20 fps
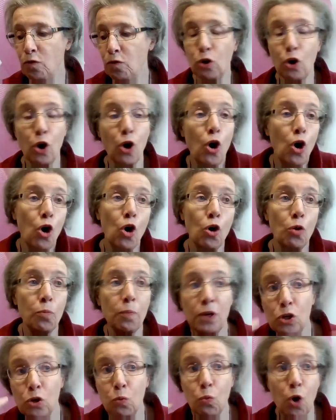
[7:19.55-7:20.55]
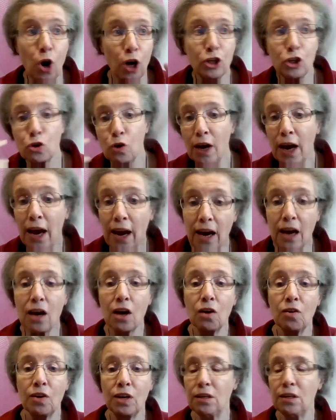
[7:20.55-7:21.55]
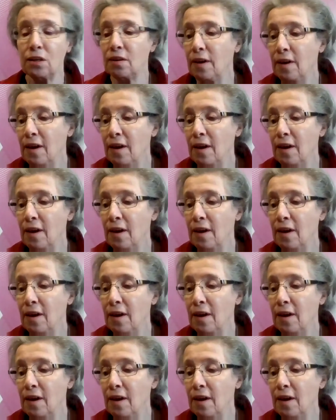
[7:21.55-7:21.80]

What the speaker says: You go home and you wash your hair, and